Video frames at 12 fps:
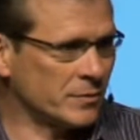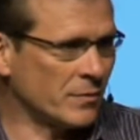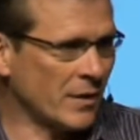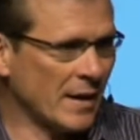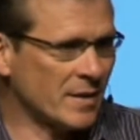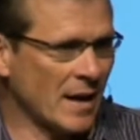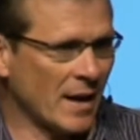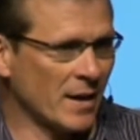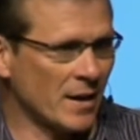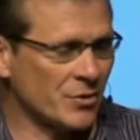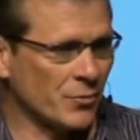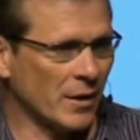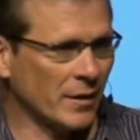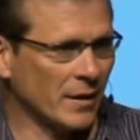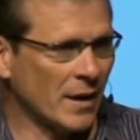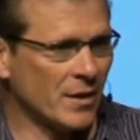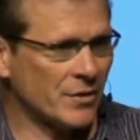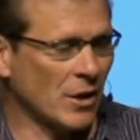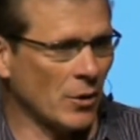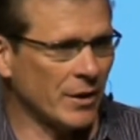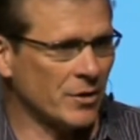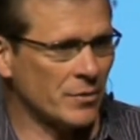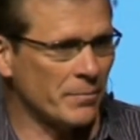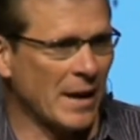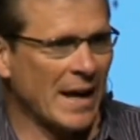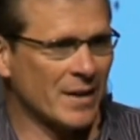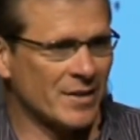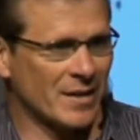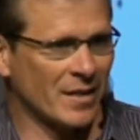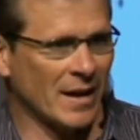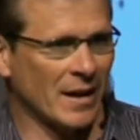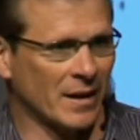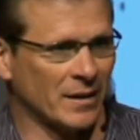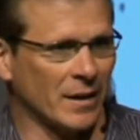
think tank he's with, he is going to make synthetic